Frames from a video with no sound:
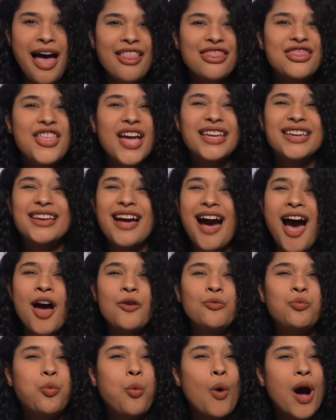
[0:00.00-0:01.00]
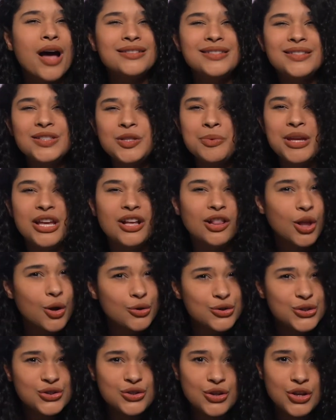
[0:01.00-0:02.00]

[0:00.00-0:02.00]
that God wants to be close to